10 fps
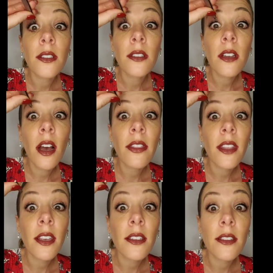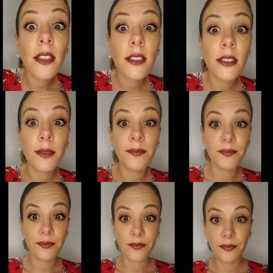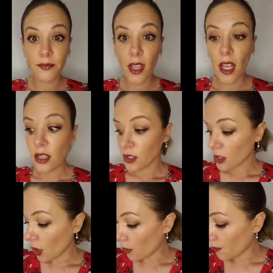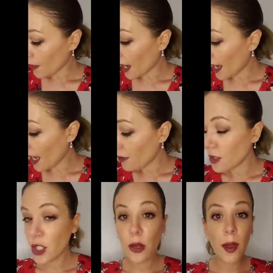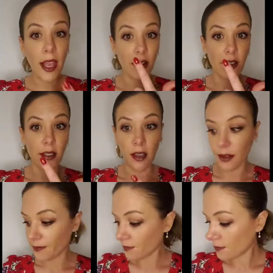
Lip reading: is not the easiest. So I have 2 anchors on.